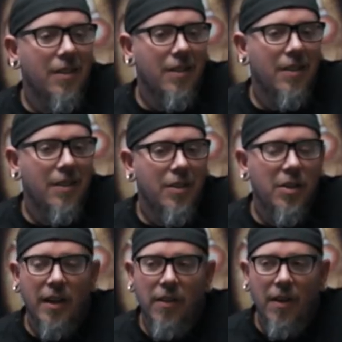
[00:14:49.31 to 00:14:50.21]

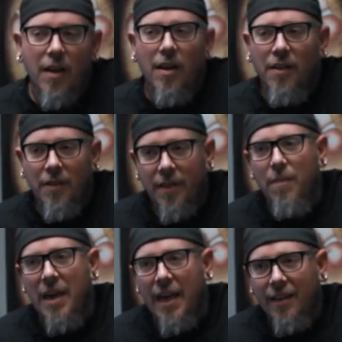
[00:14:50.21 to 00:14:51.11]
Right. You got other
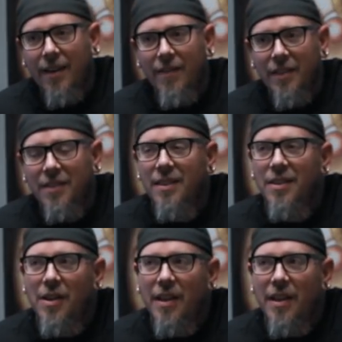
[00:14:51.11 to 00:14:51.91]
than Mac, obviously.